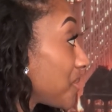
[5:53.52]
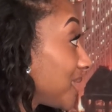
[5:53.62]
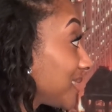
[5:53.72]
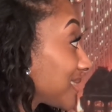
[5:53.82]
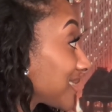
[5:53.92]
means.
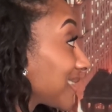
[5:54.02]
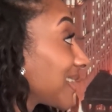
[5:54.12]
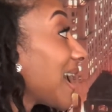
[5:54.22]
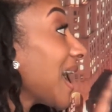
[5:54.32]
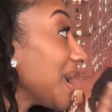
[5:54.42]

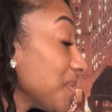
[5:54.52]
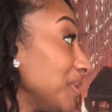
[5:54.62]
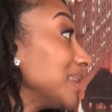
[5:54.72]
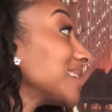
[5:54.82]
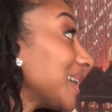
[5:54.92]
It
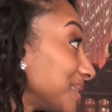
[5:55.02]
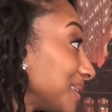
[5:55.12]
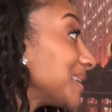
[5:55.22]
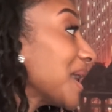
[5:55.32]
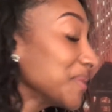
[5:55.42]
means I
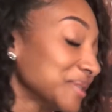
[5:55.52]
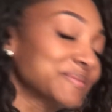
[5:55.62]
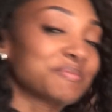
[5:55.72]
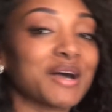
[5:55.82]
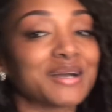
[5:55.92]
did not
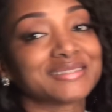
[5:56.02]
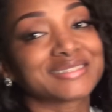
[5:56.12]
respond.